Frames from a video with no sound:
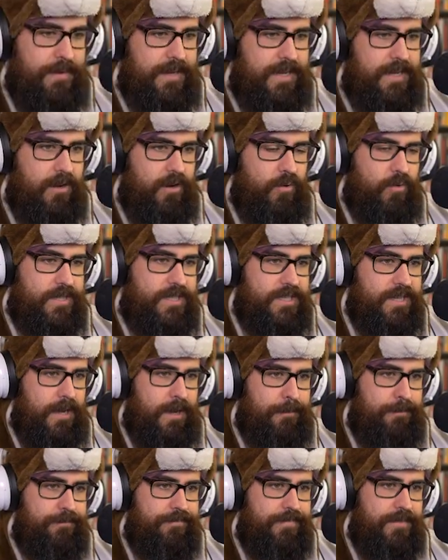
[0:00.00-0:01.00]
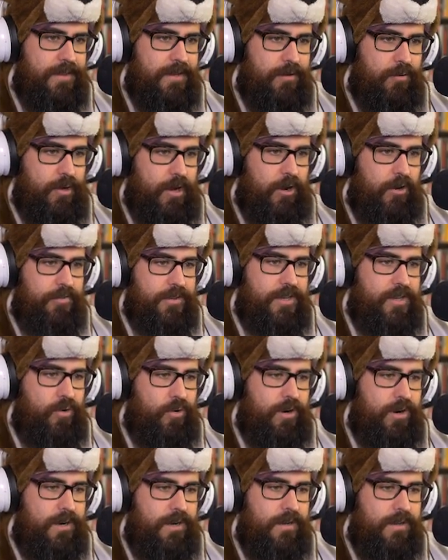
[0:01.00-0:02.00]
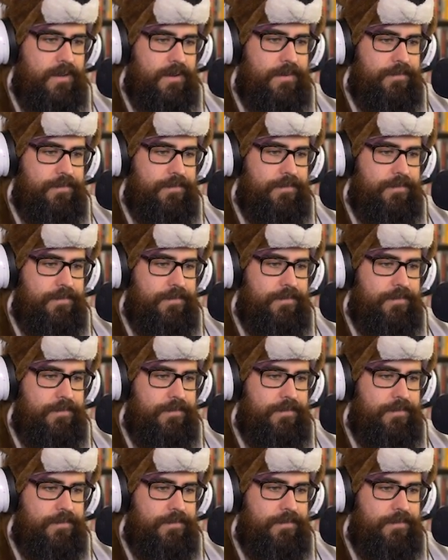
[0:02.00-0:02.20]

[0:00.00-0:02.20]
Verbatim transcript: Miko, what's up? You guarding the door?